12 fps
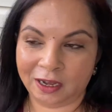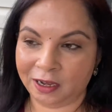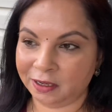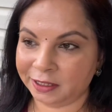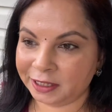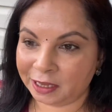
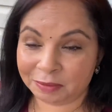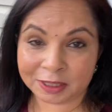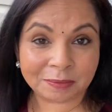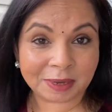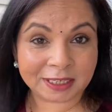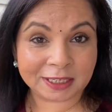send me the
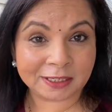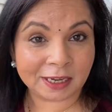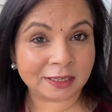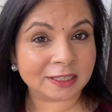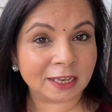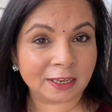message
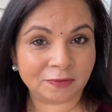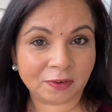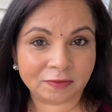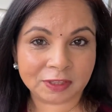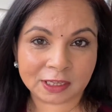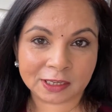asking if
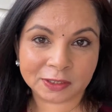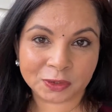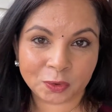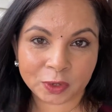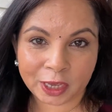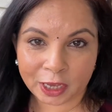everything is
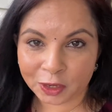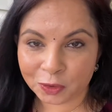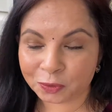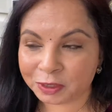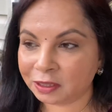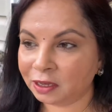okay
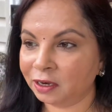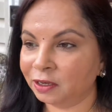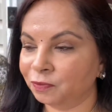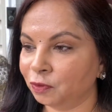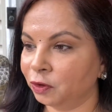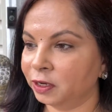over there
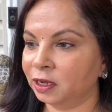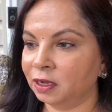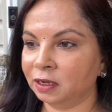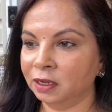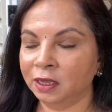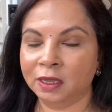in
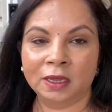Florida.